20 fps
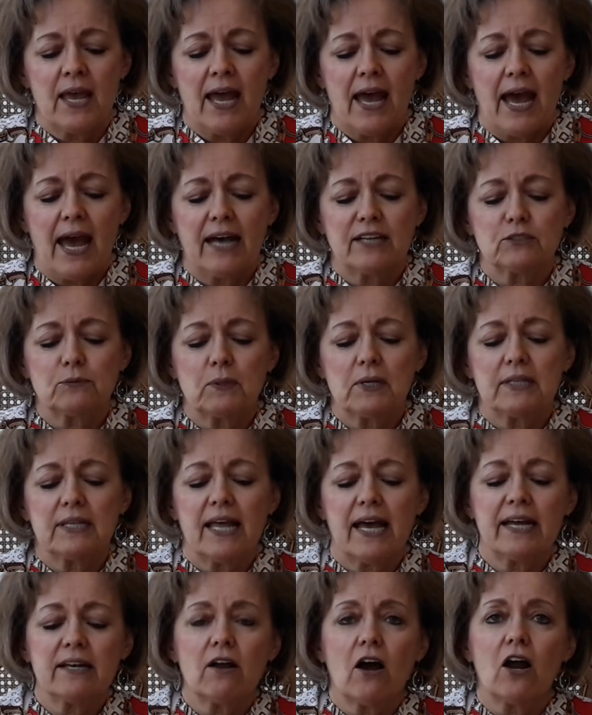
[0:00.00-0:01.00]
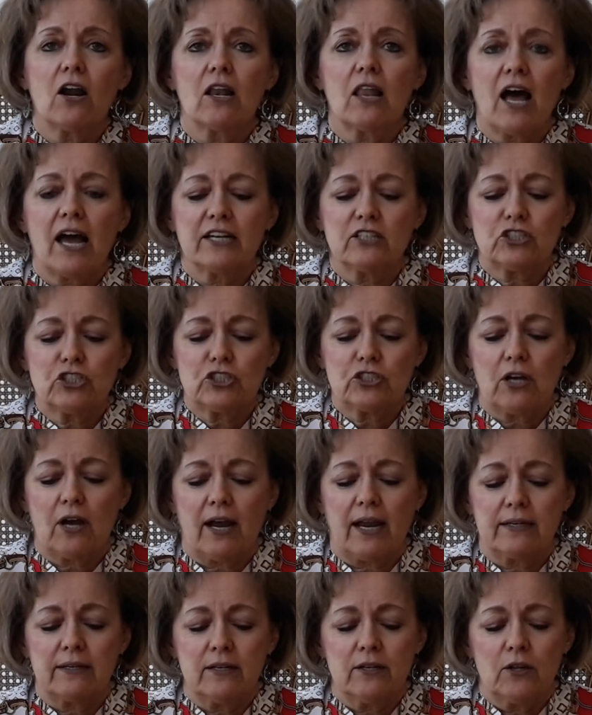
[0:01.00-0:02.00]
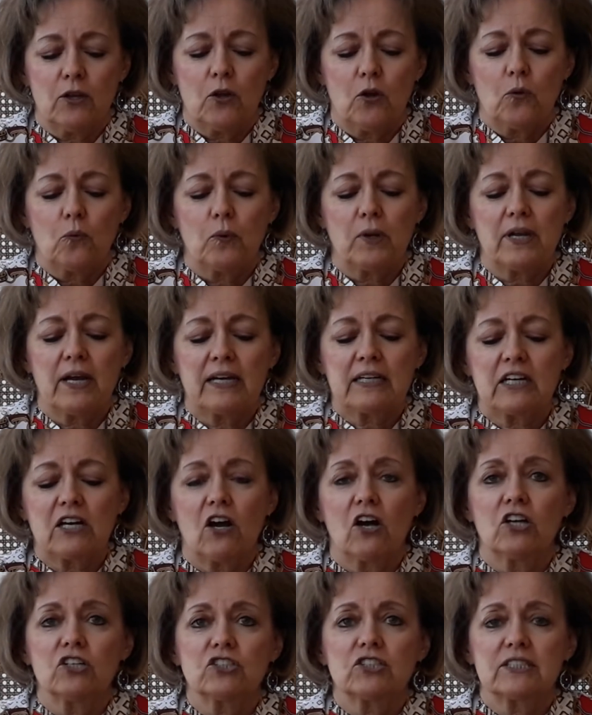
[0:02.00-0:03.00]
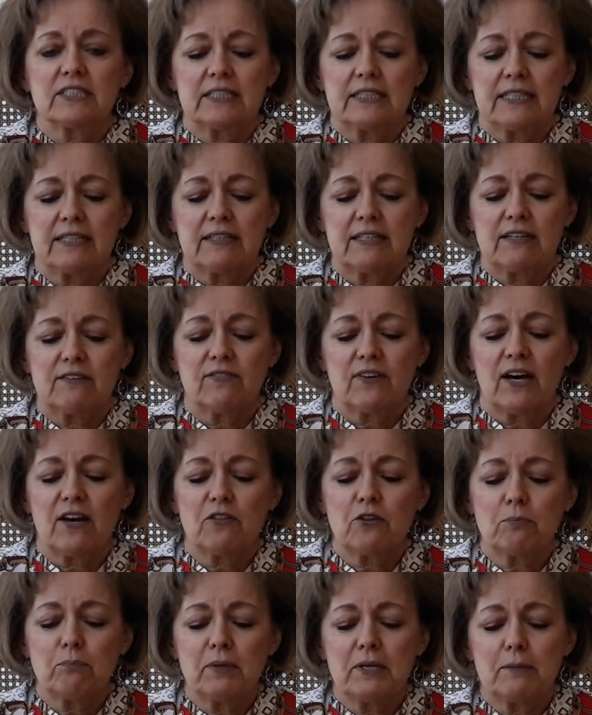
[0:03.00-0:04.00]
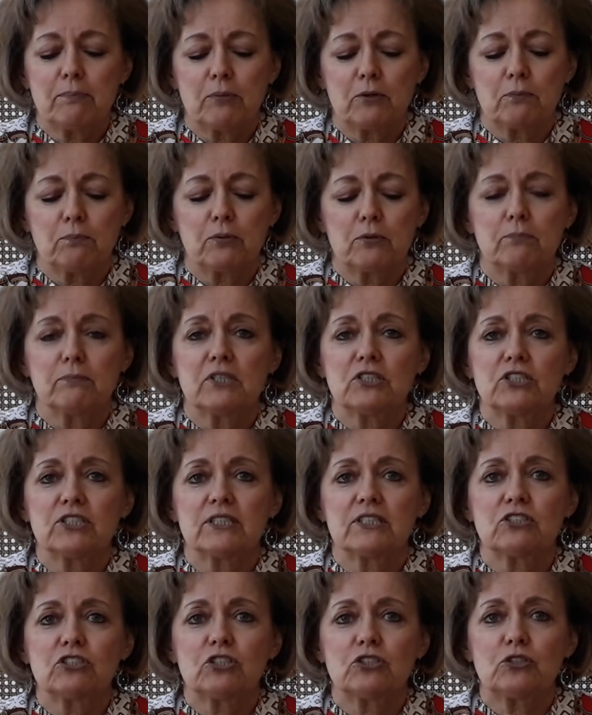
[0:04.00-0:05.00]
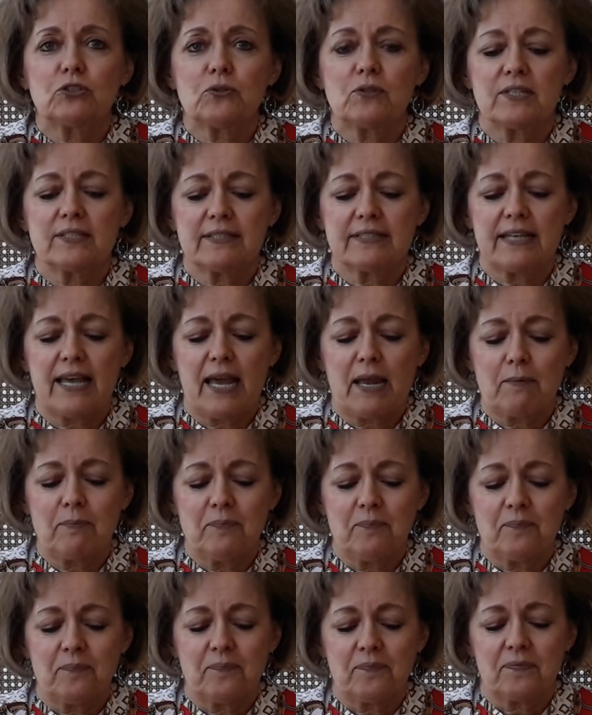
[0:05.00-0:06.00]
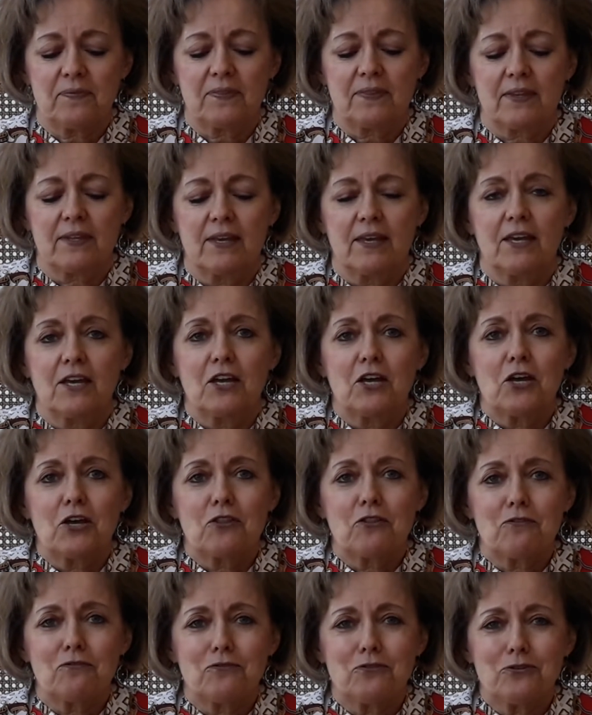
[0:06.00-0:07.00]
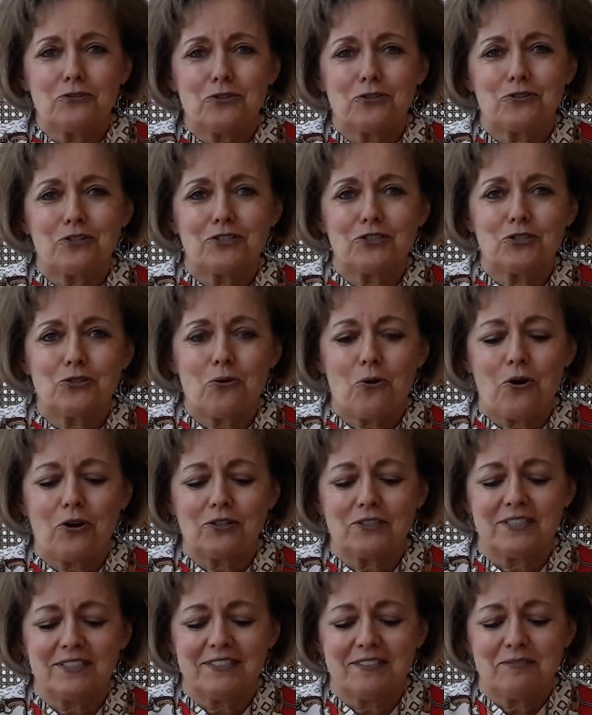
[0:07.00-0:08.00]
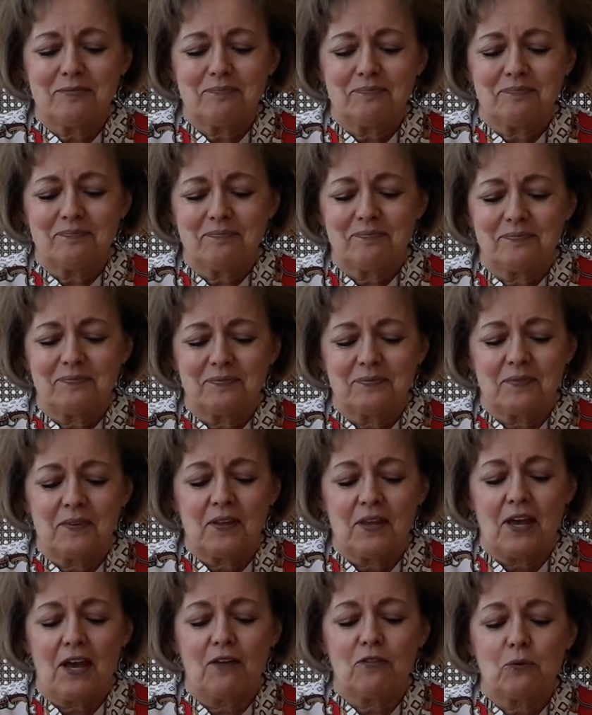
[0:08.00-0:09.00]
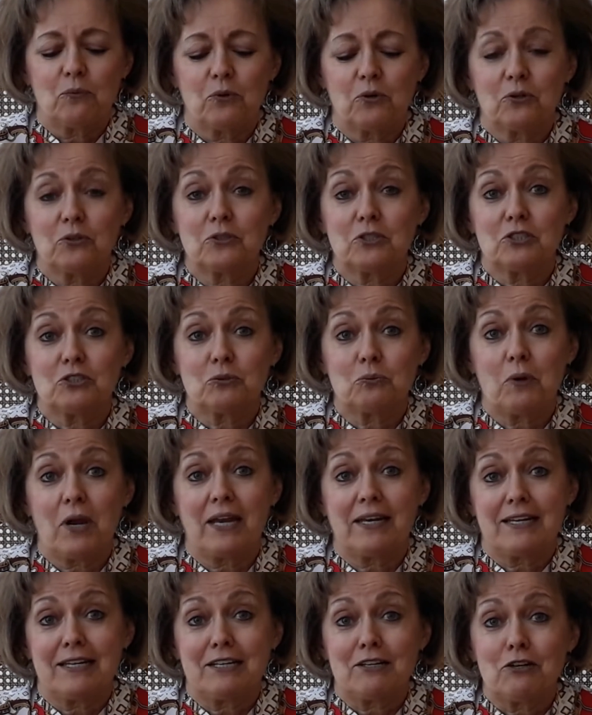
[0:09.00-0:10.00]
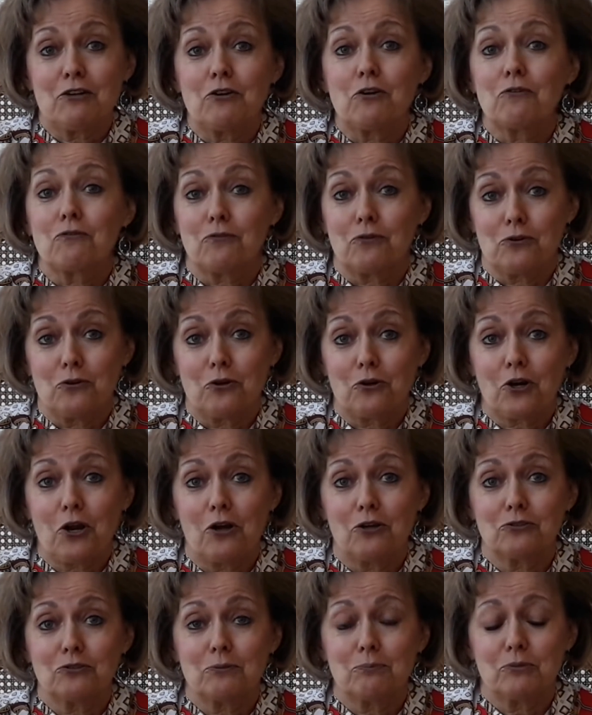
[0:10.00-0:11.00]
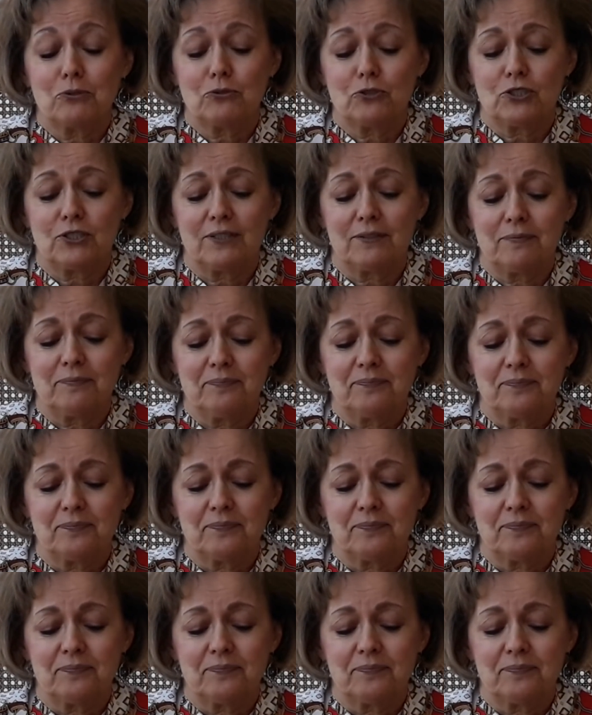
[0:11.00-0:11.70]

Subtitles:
"As we let our light shine, we unconsciously give other people permission to do the same. The future is yours, and the world is waiting for your contribution."